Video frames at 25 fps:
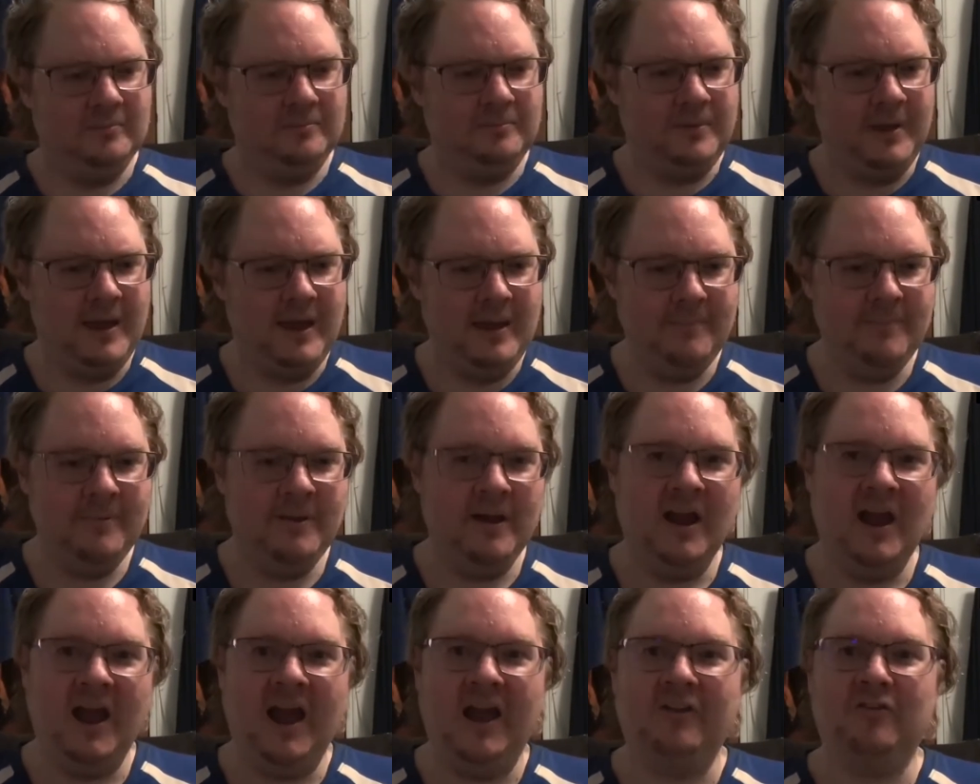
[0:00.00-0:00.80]
Pip
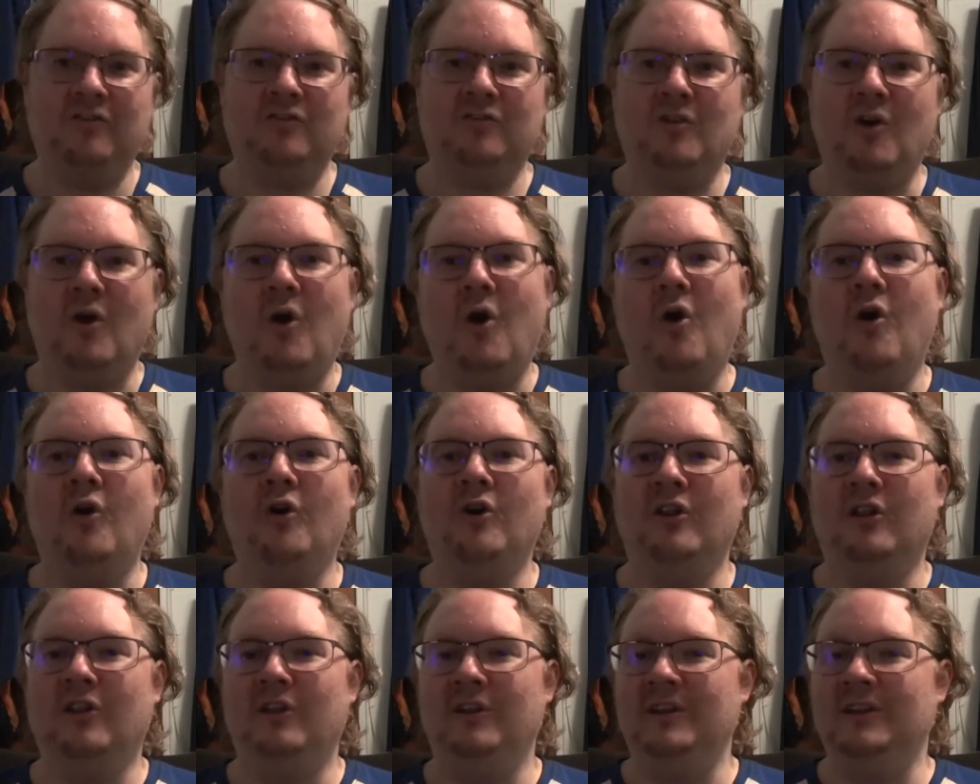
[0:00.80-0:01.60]
has
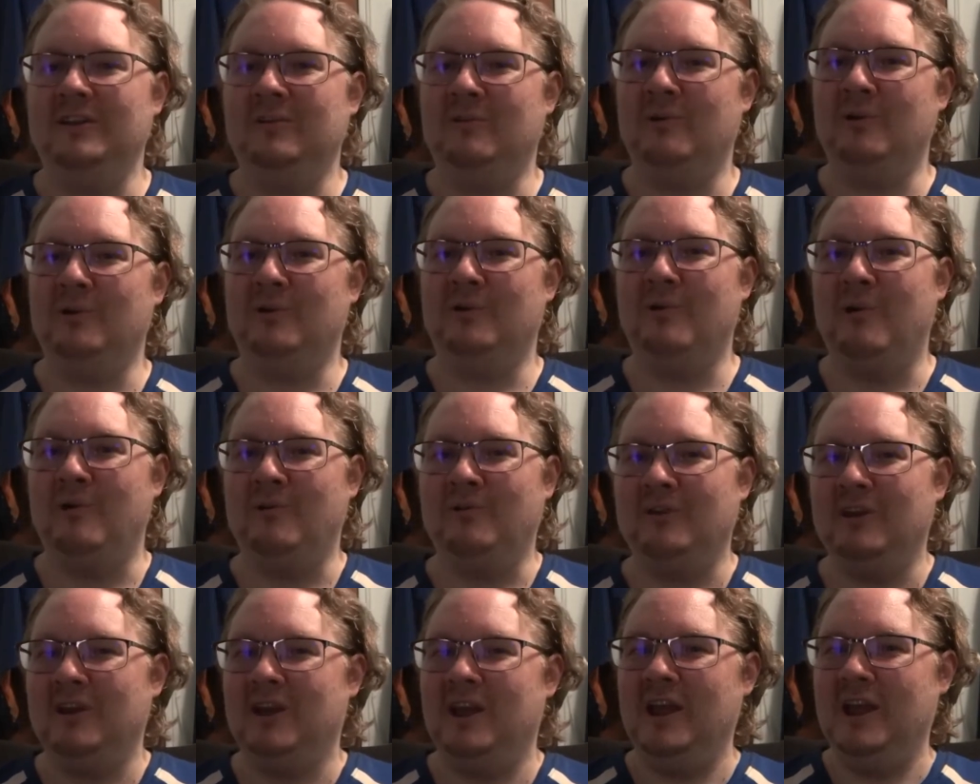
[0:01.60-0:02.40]
totally, quote unquote,